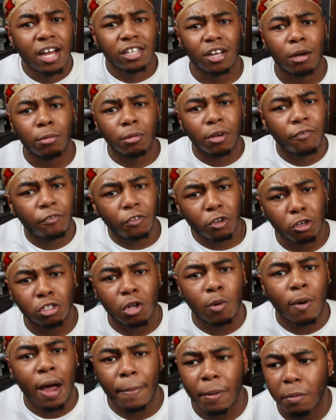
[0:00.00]
So I'm
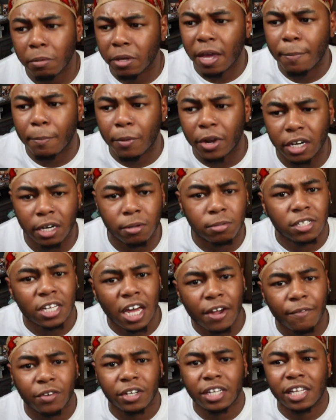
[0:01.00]
confused on why people keep bringing up
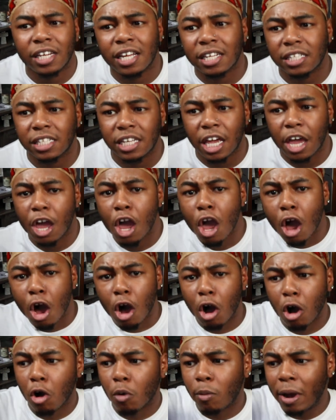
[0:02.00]
slavery. Then they say,
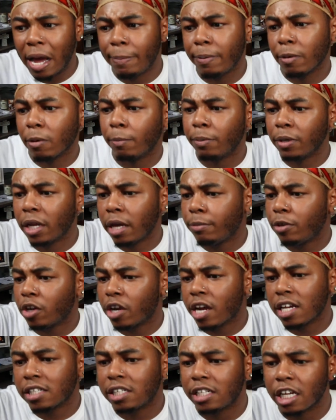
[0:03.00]
oh, white people blame
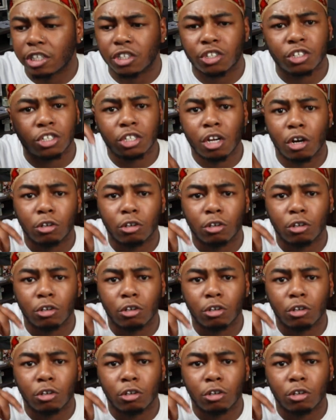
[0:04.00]
your ancestors.